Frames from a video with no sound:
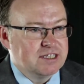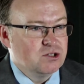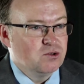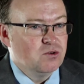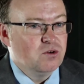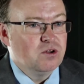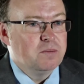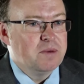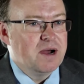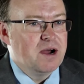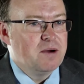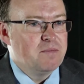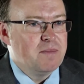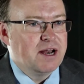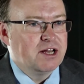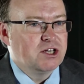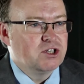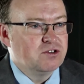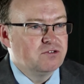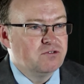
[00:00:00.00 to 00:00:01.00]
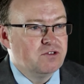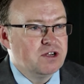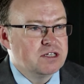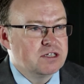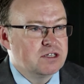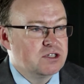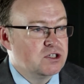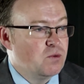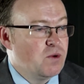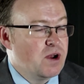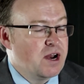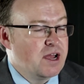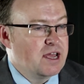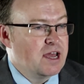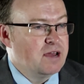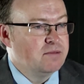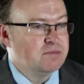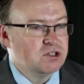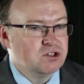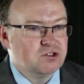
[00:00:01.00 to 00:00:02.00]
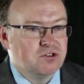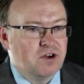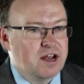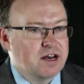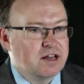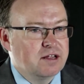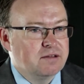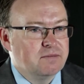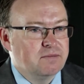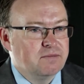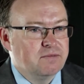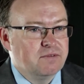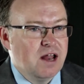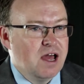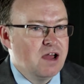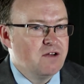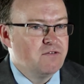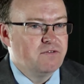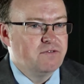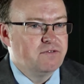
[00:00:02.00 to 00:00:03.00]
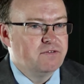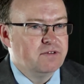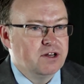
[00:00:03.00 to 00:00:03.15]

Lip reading: It's all about managing risk. So when I came to trading live,